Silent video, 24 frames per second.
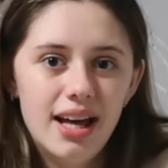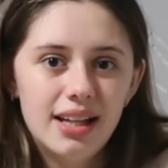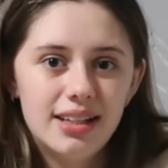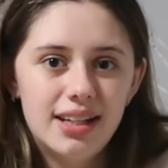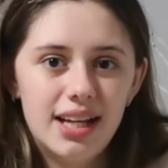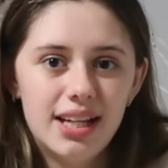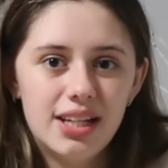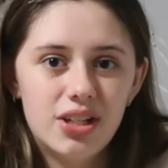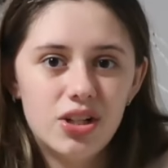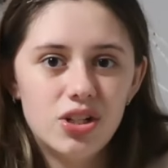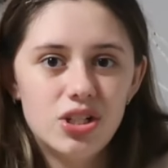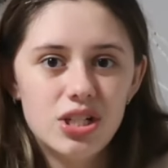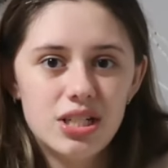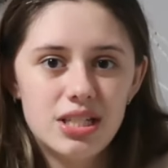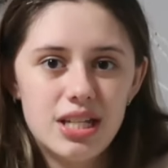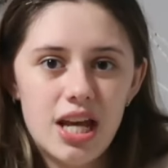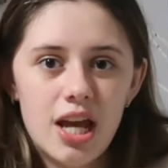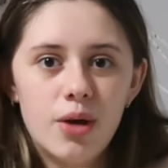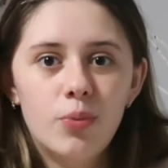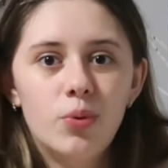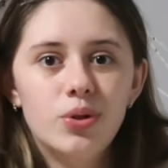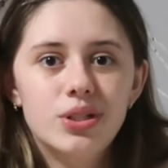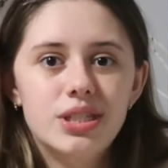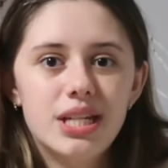like you're just
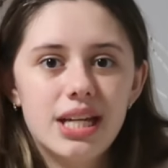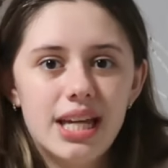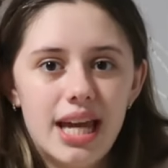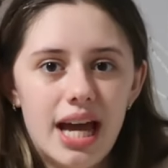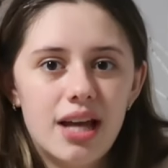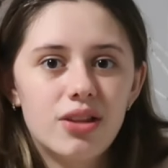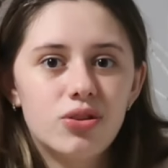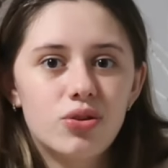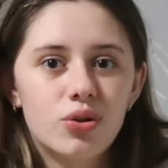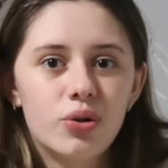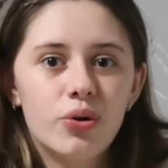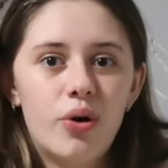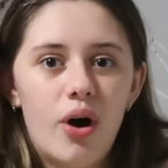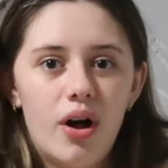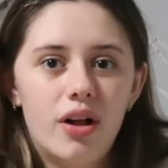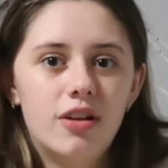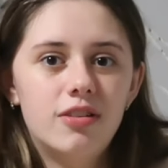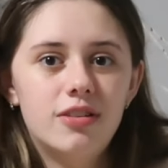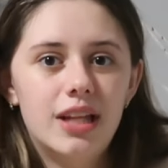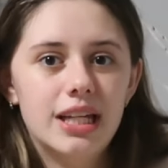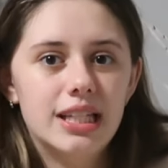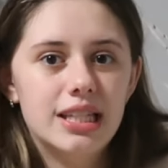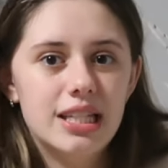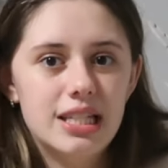able to get through
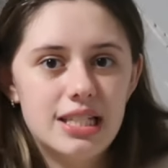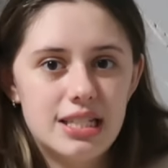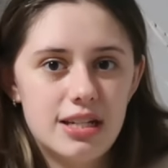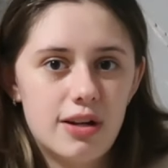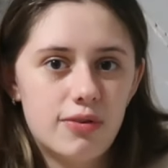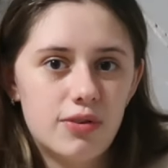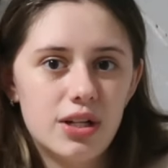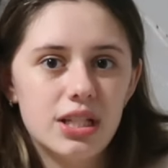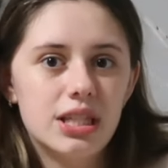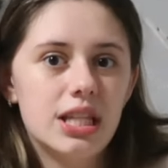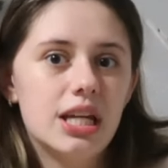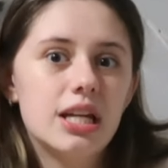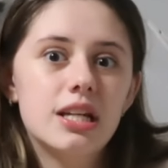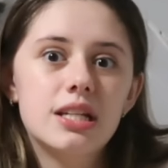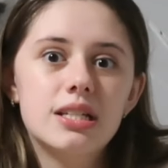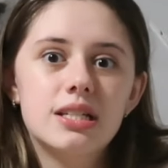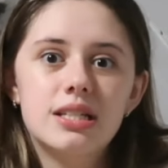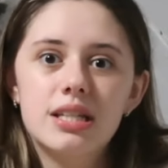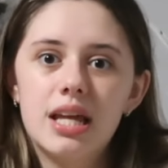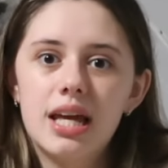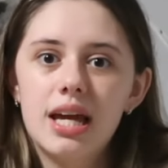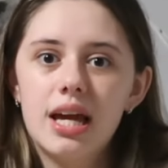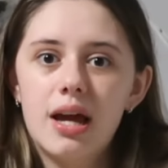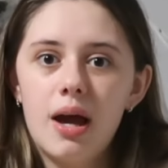all like these different
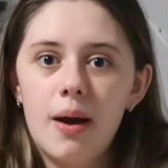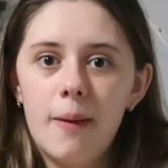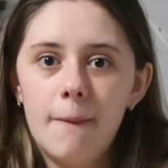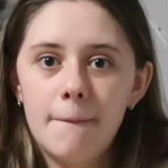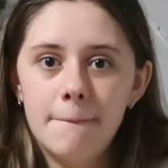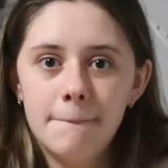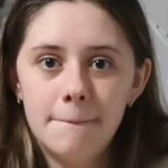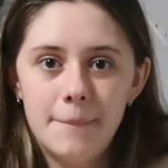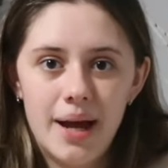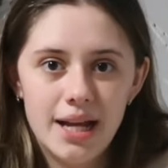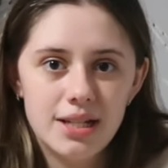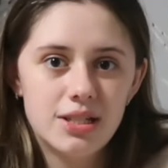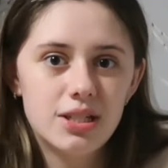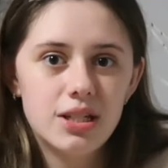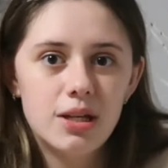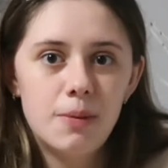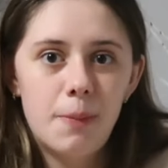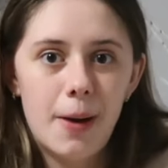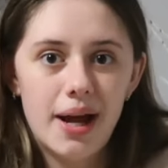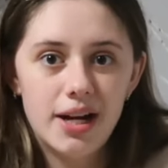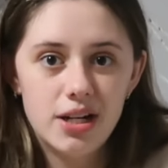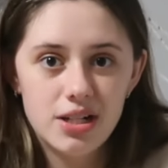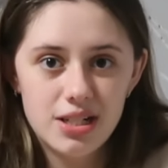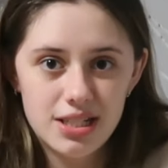things like mentally
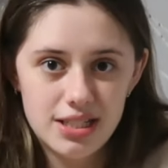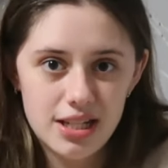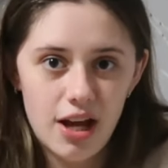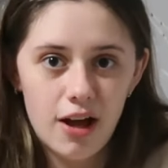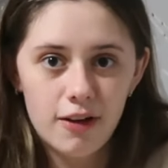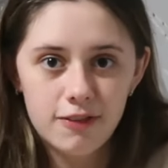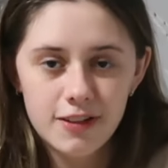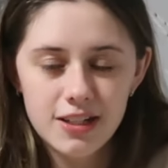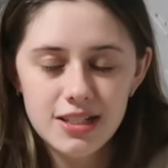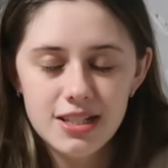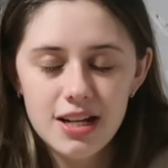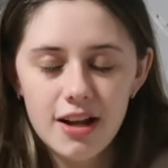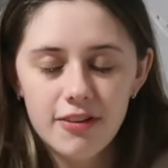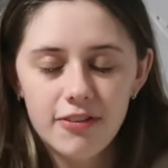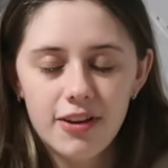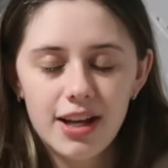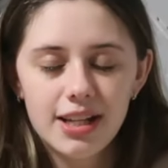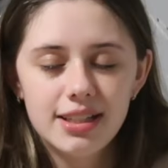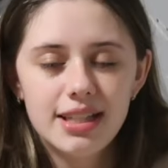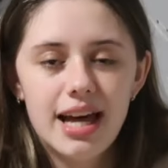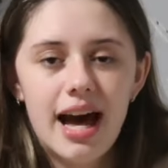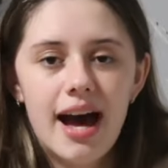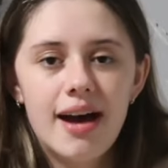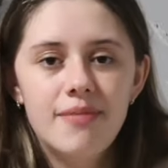by yourself and stuff
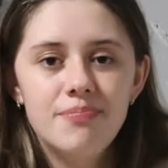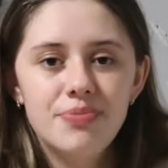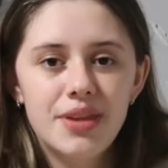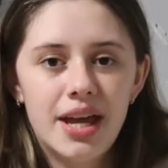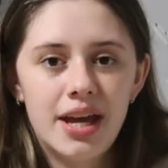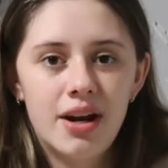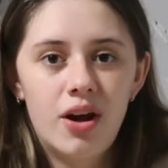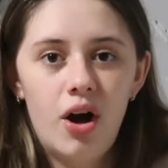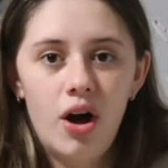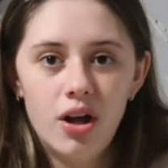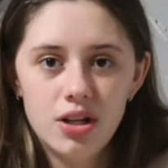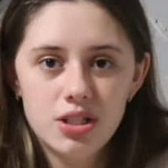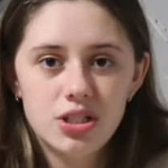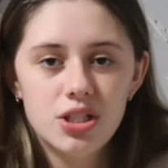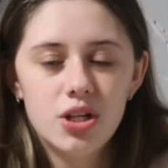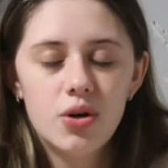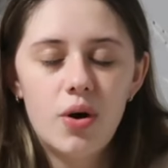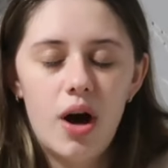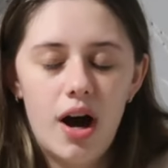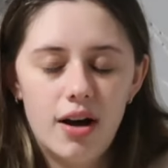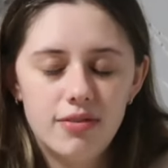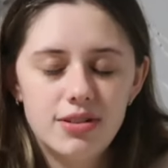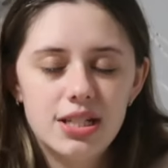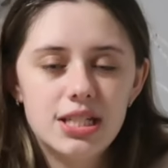like that and
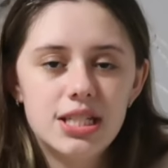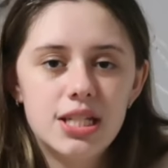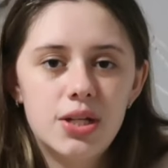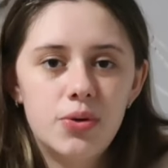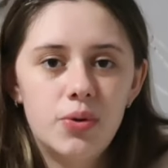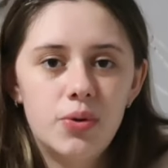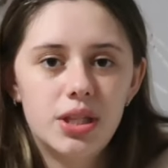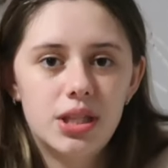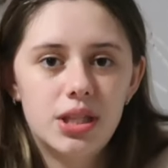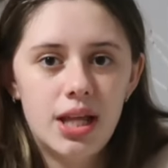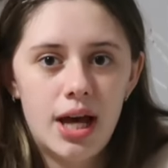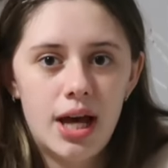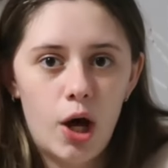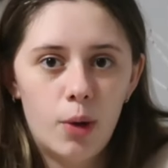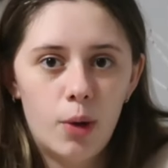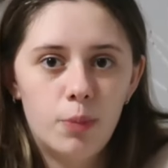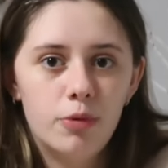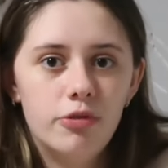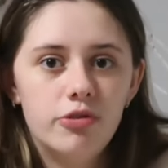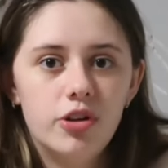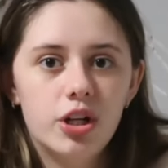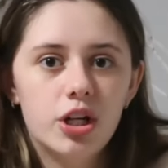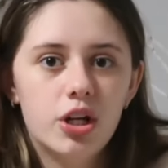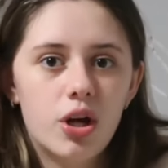also obviously with the help
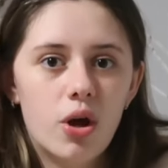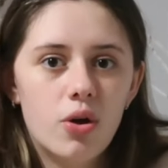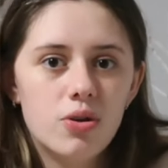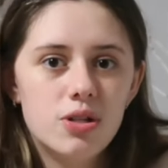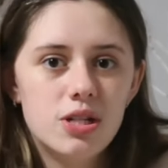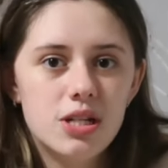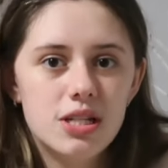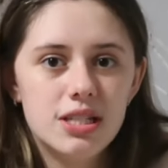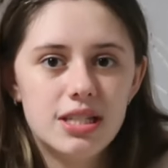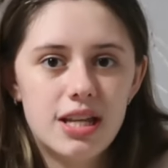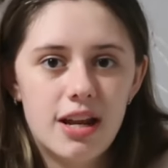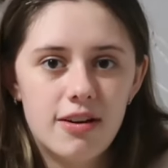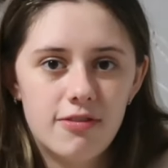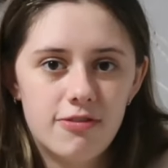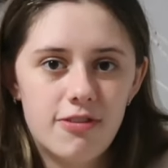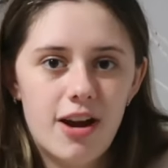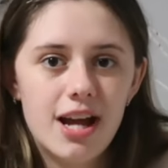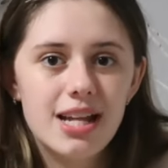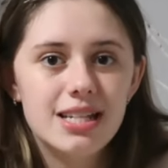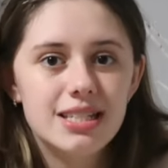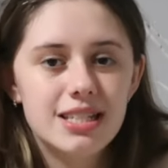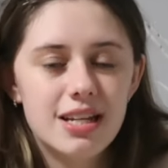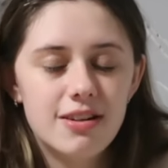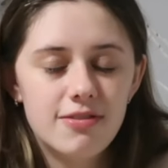of your coaches and
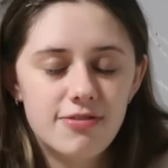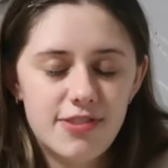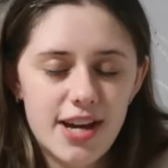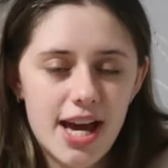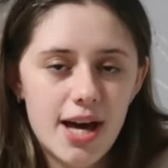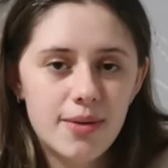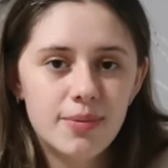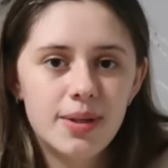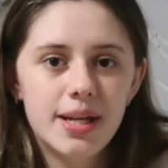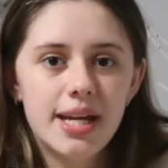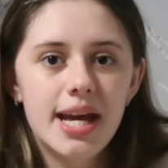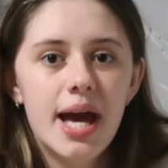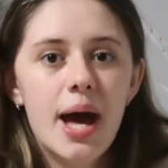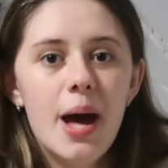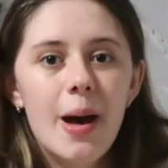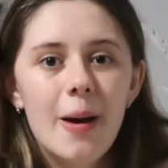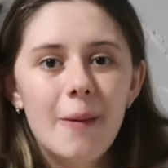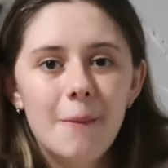friends and family